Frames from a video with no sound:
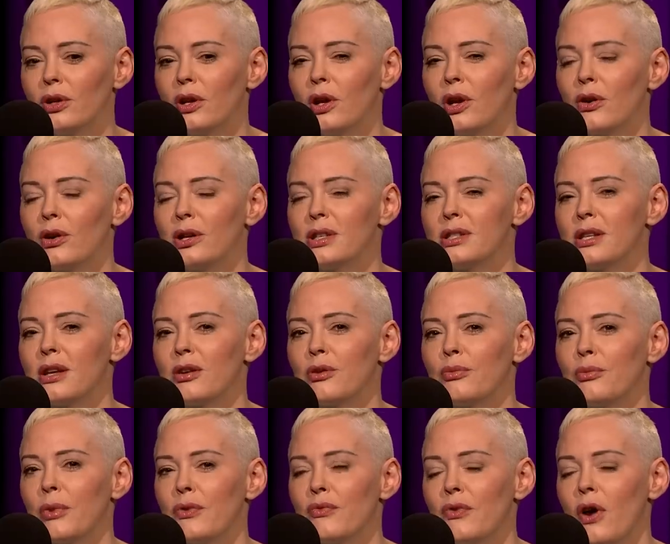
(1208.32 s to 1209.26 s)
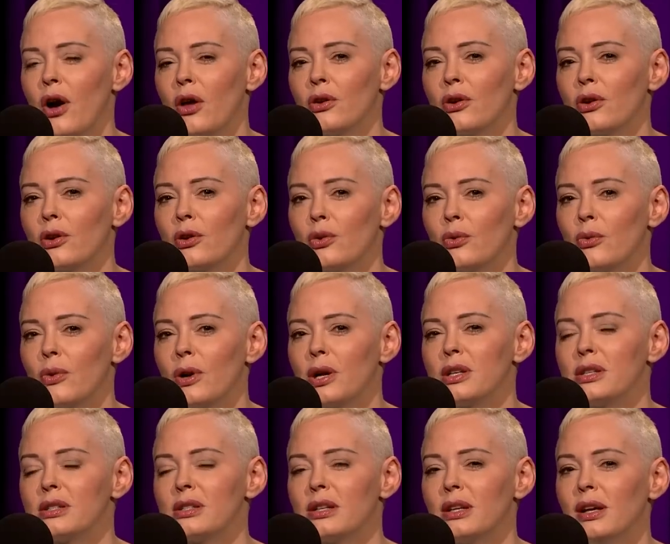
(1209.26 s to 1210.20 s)
You know, I say my father, who
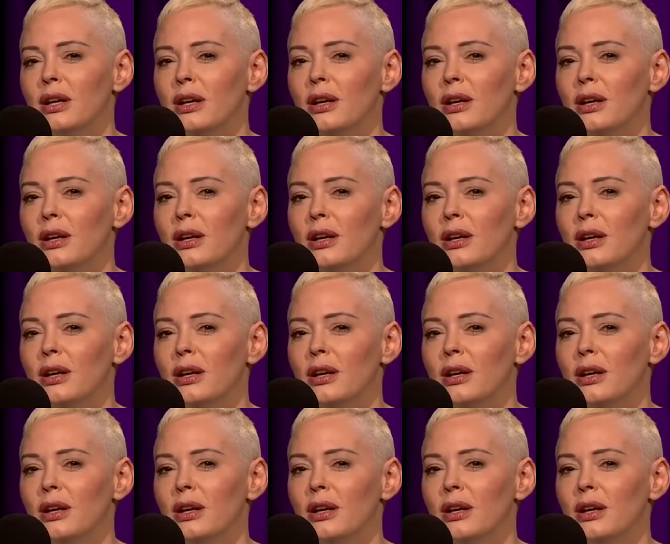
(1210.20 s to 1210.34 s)
was